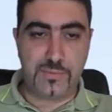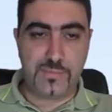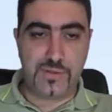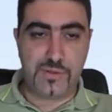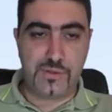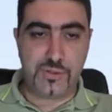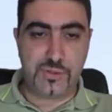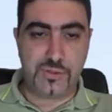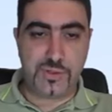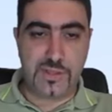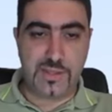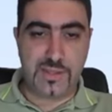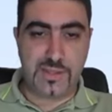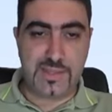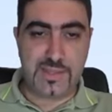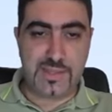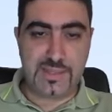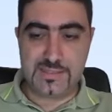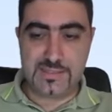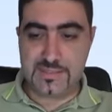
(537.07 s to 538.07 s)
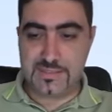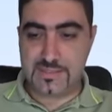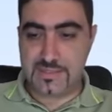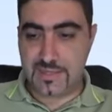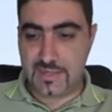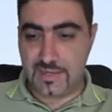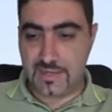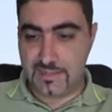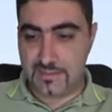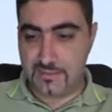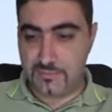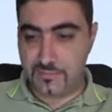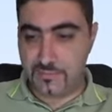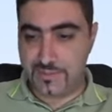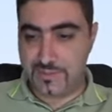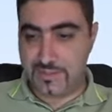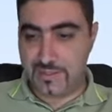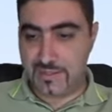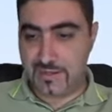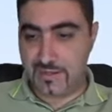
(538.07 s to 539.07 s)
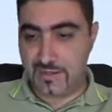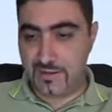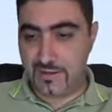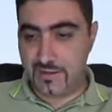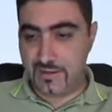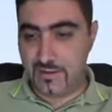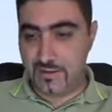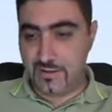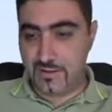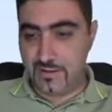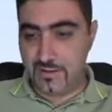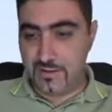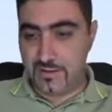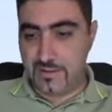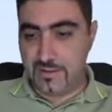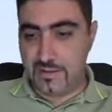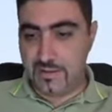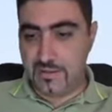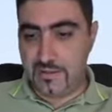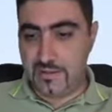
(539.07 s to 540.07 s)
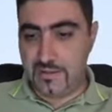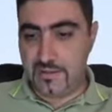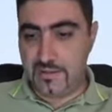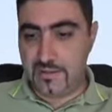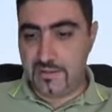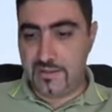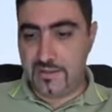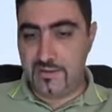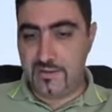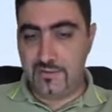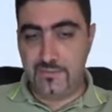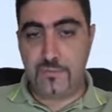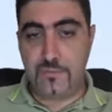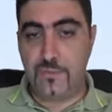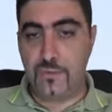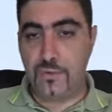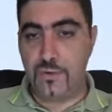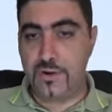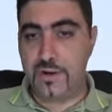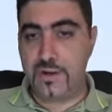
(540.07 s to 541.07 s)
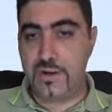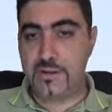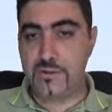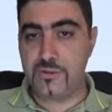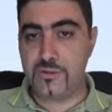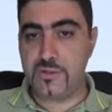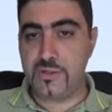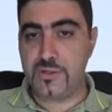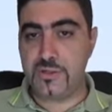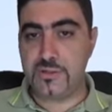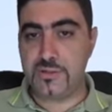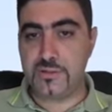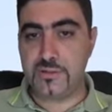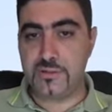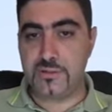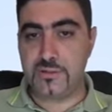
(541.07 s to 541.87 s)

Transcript: measure the inside, we get a clean four inches,